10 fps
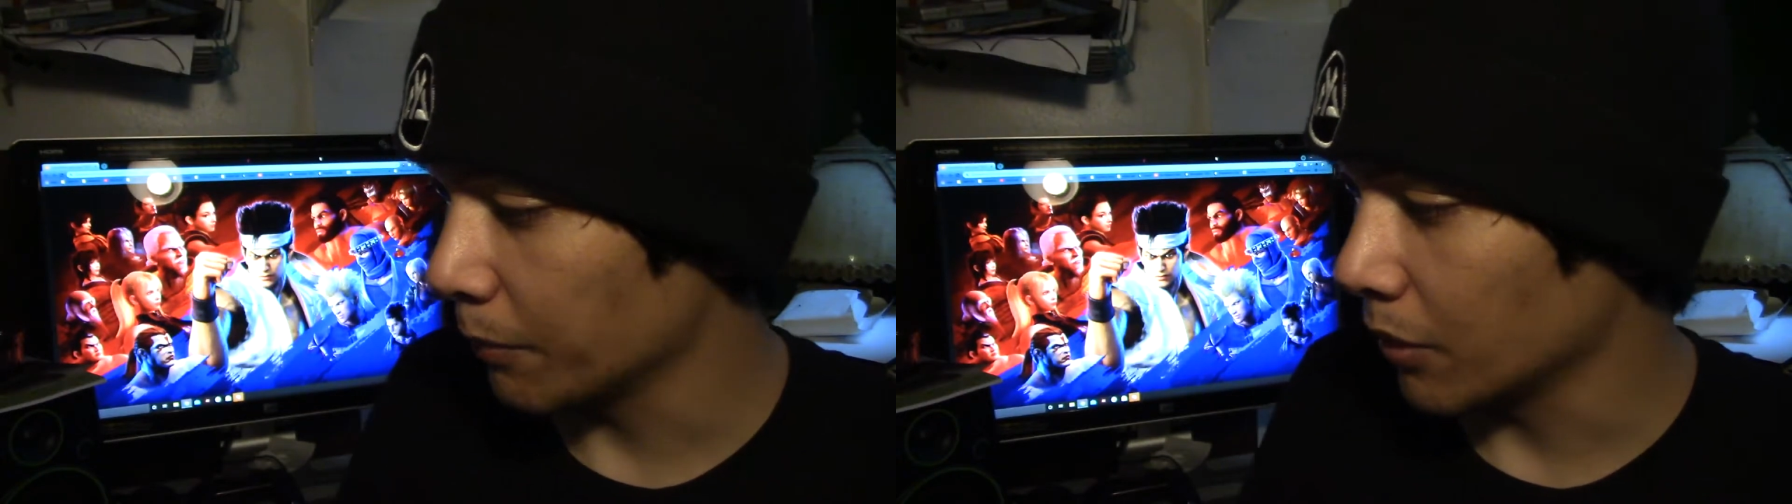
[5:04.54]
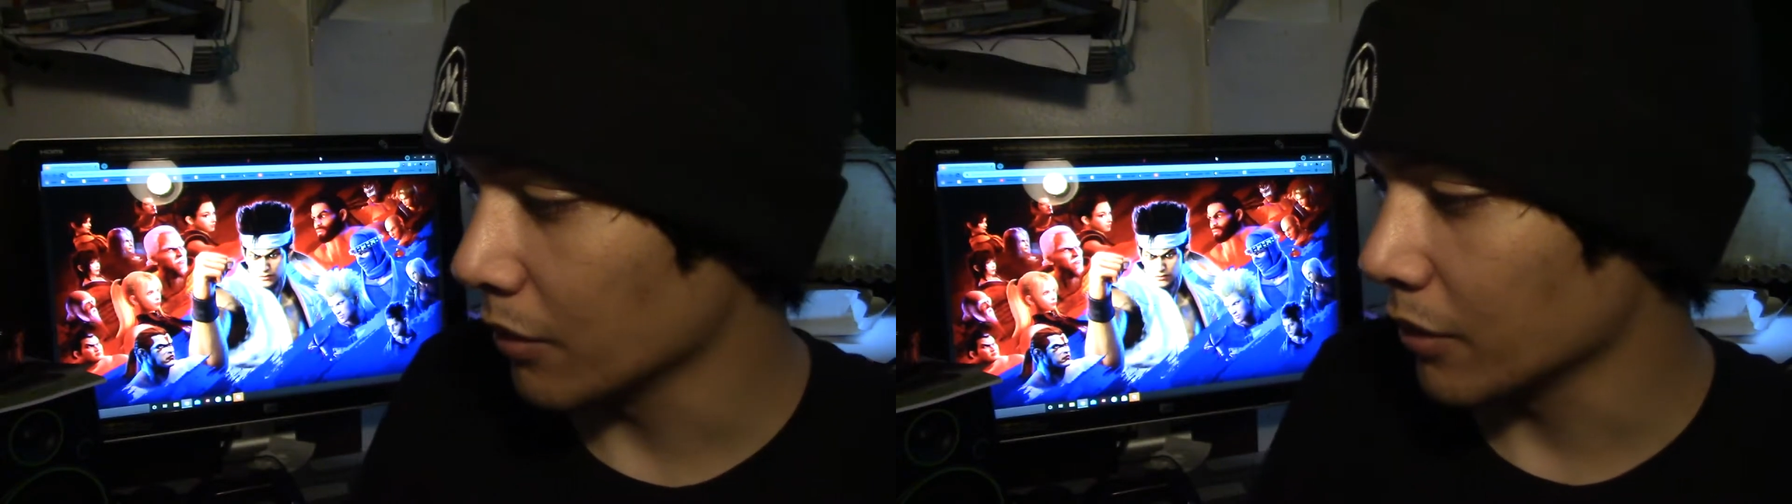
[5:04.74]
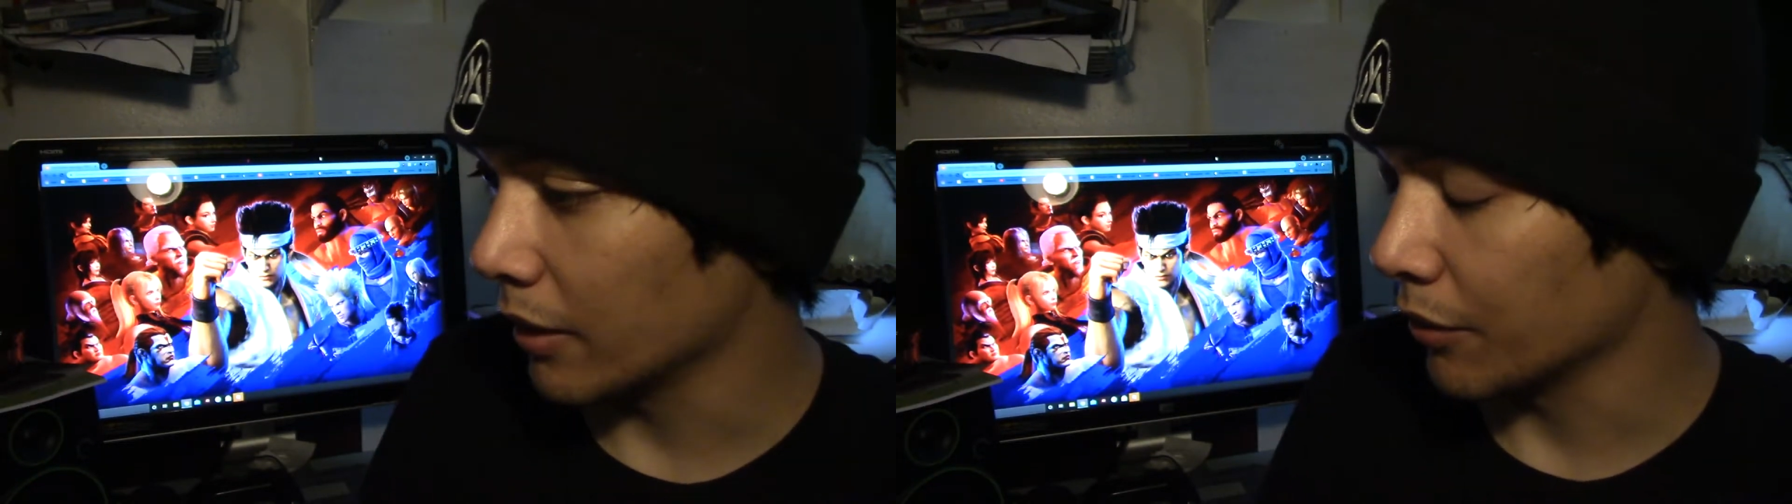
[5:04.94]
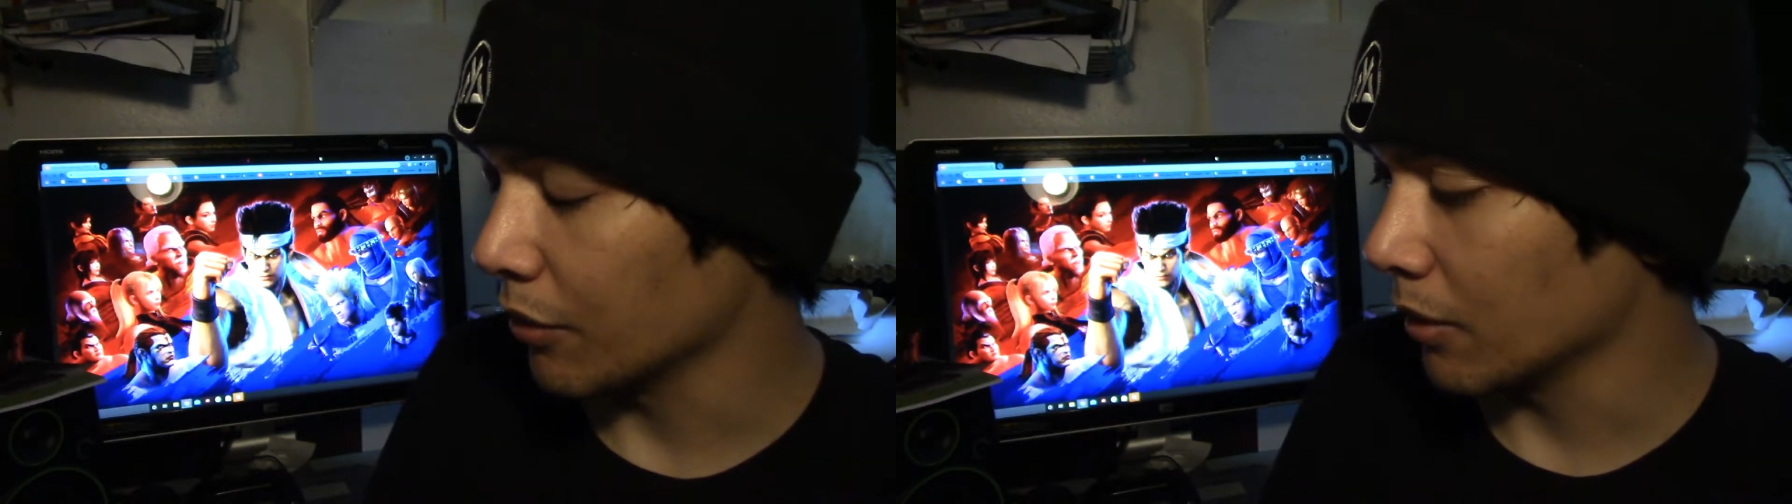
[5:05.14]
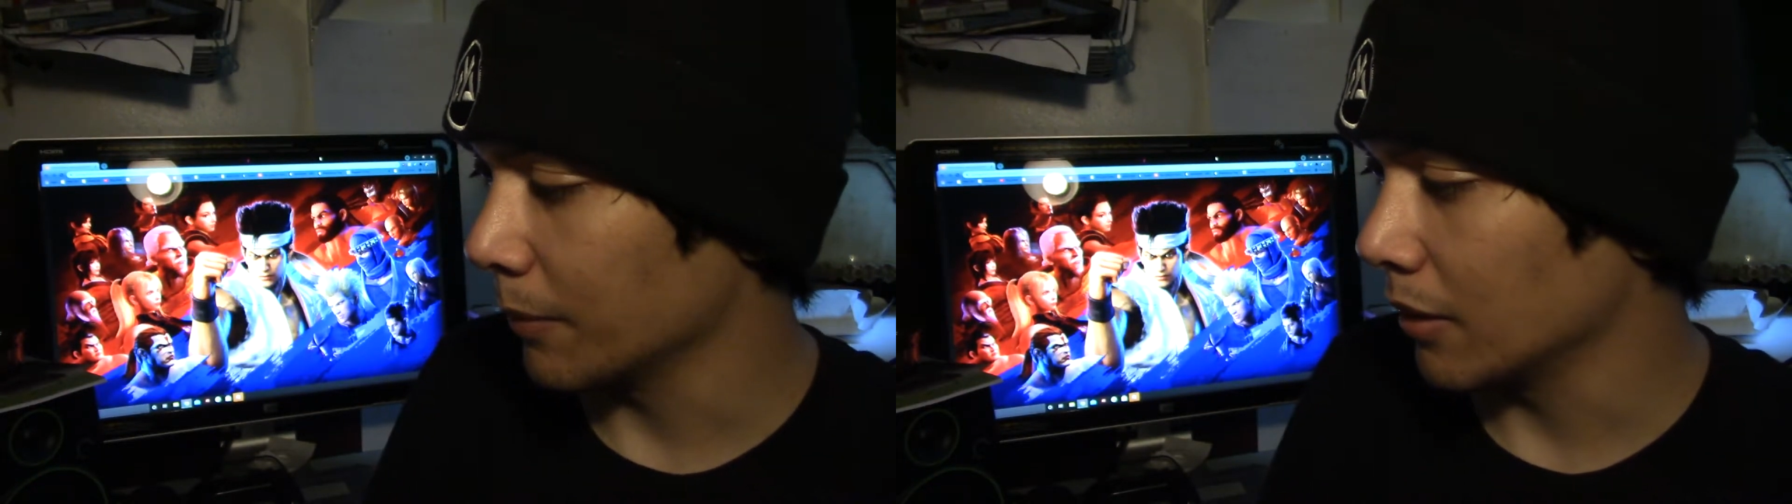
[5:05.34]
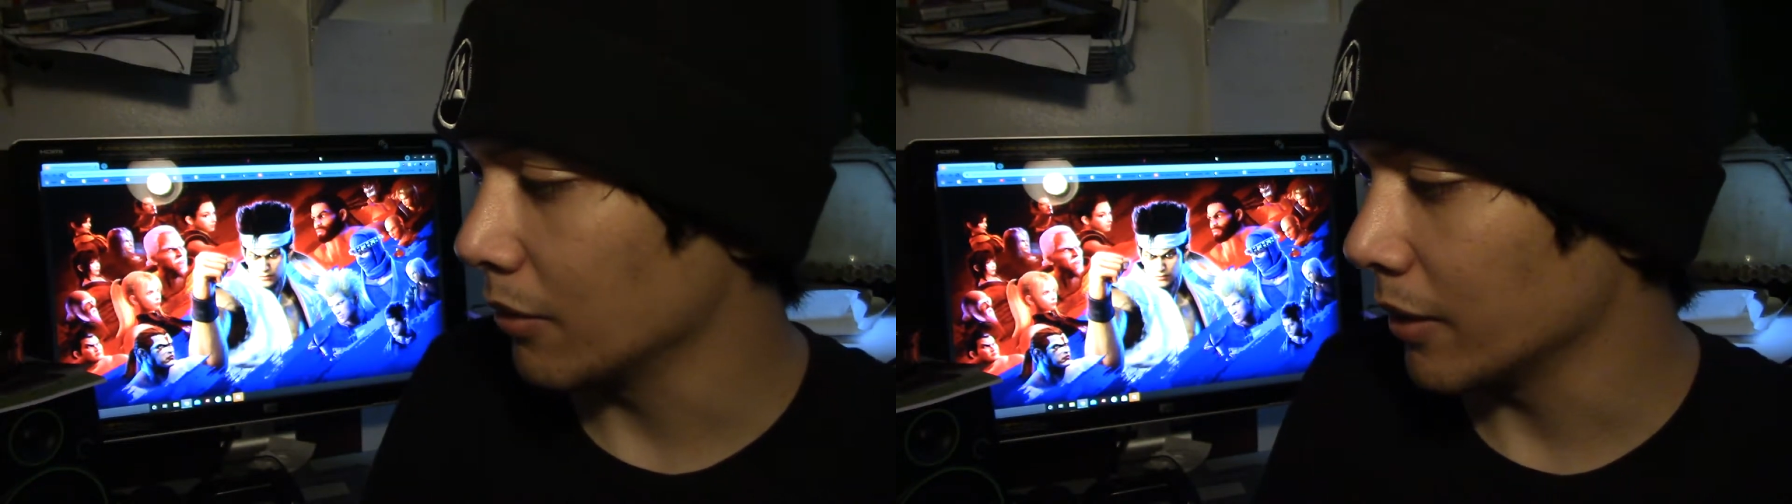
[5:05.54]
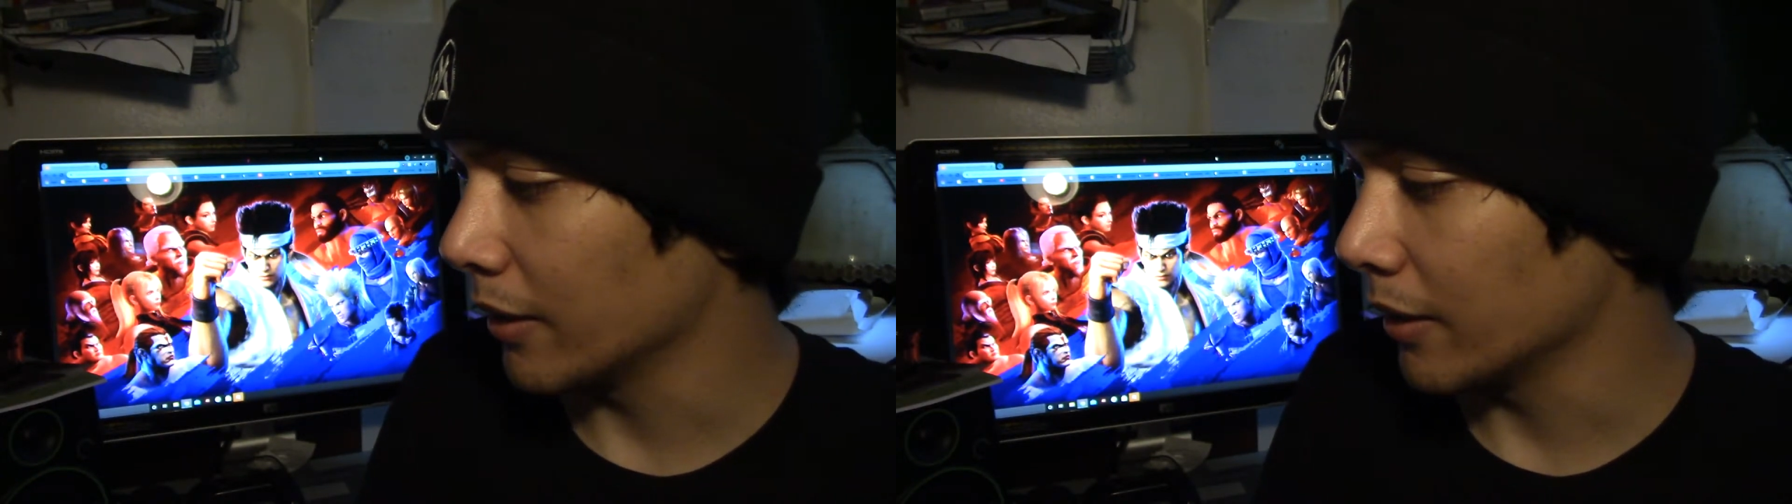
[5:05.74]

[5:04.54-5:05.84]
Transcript: part that I thought about,